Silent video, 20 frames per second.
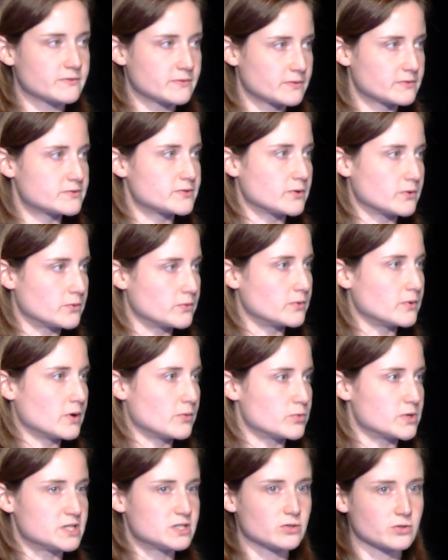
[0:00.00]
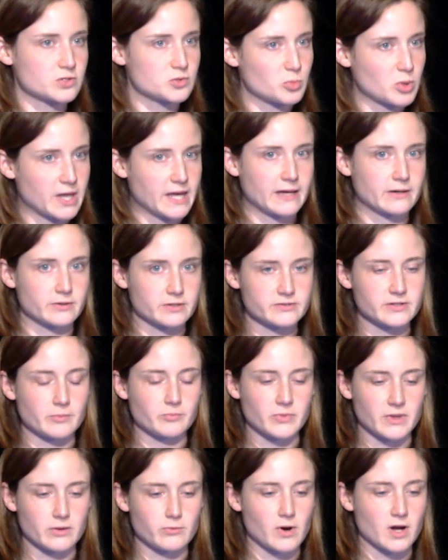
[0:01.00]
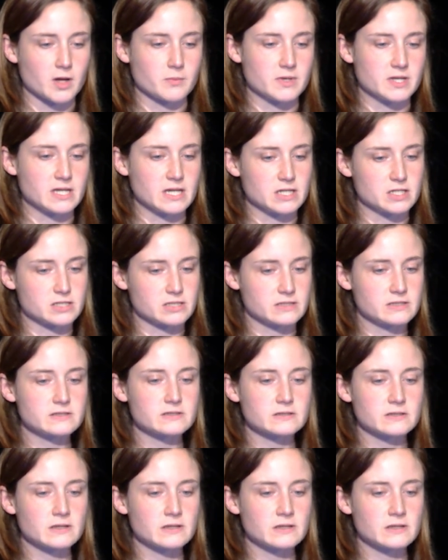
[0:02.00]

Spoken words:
So a research plan or something, recommendations.